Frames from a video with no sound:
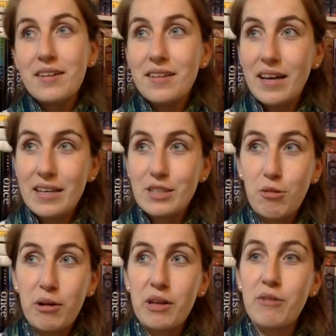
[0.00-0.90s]
like,
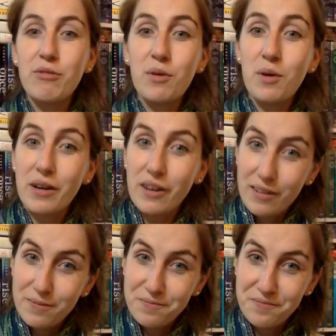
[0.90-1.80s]
24,
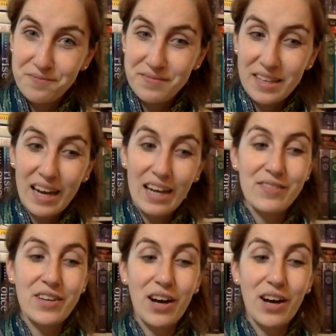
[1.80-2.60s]
out of